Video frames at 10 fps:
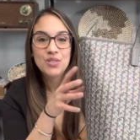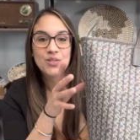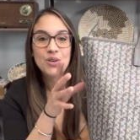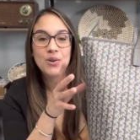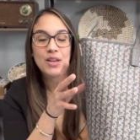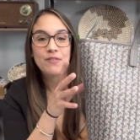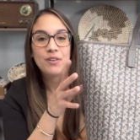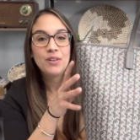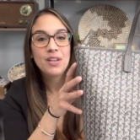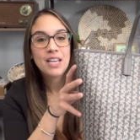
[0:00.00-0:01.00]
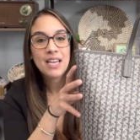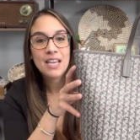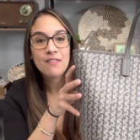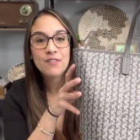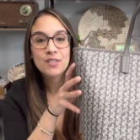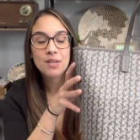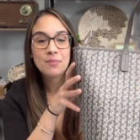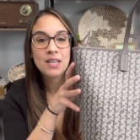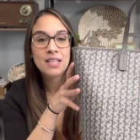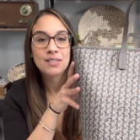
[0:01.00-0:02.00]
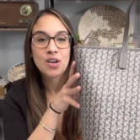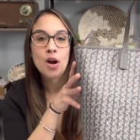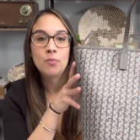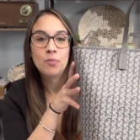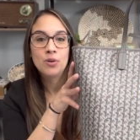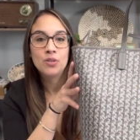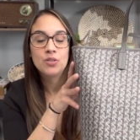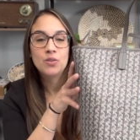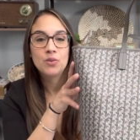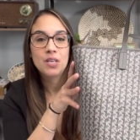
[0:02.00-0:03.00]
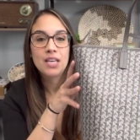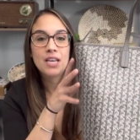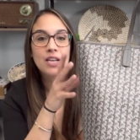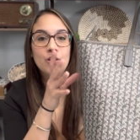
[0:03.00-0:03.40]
So if you're looking for something that's comparable to the